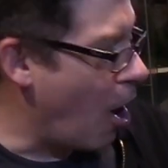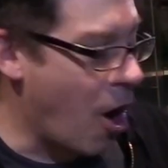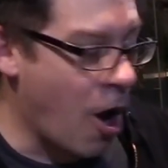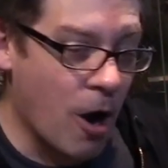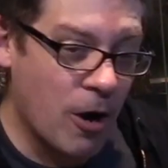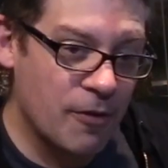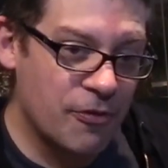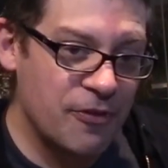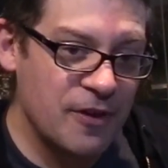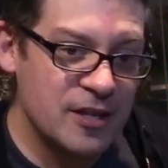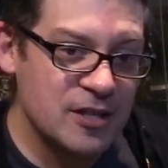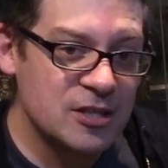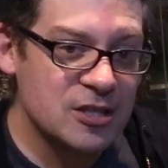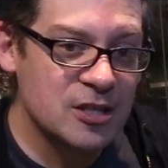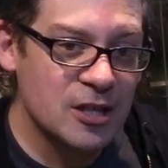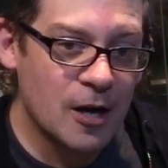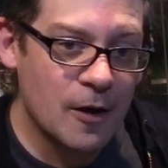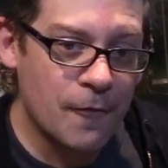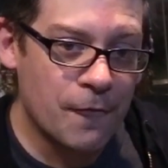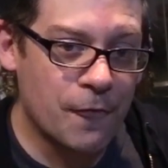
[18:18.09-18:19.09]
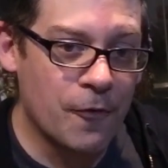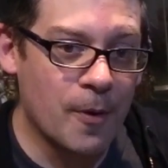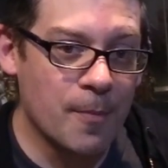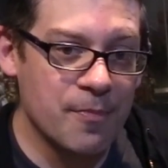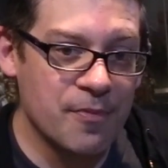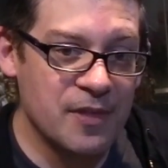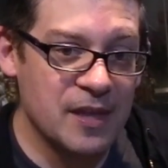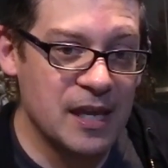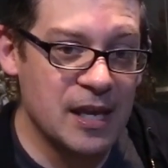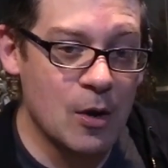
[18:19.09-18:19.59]
Arthas
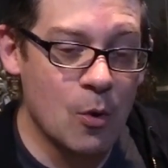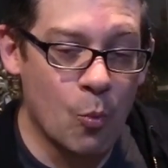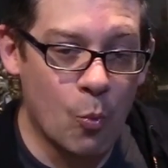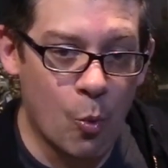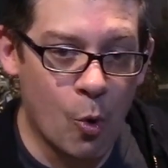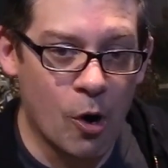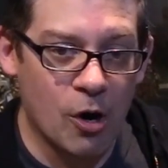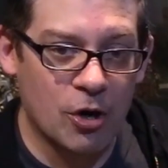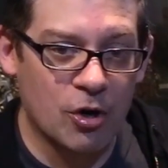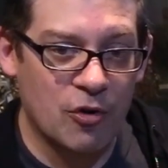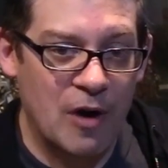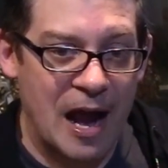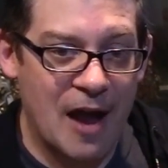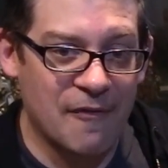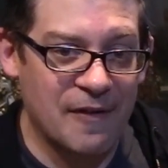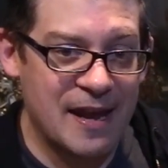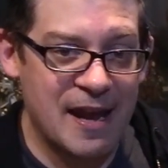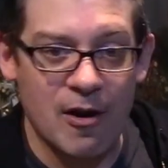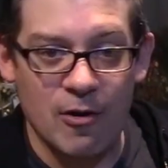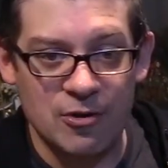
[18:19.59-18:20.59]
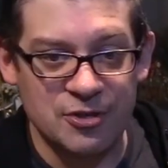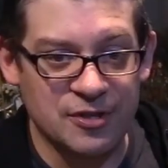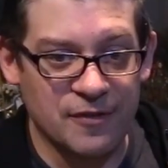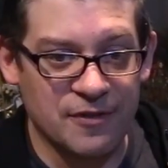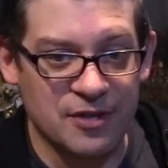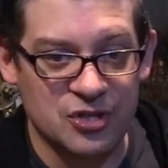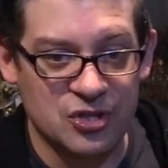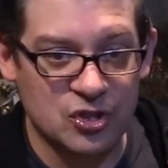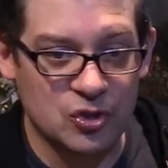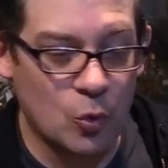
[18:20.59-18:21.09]
from the Warcraft Heroes of
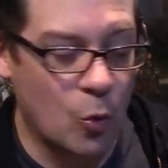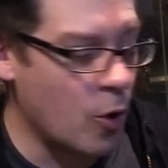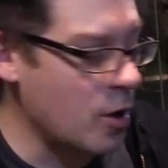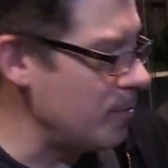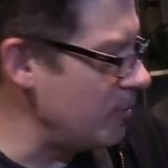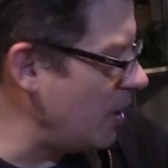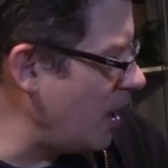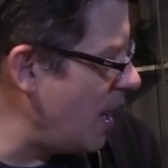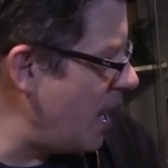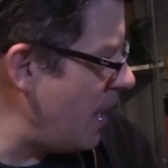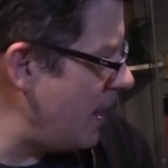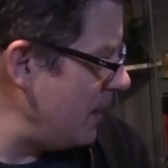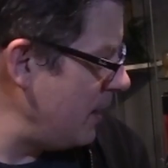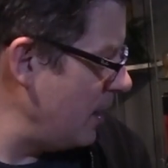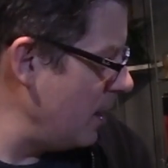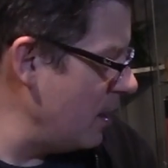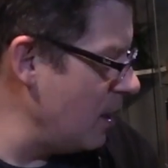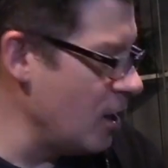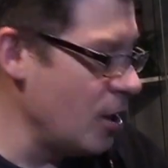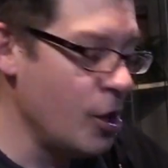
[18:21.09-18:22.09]
the Storm line,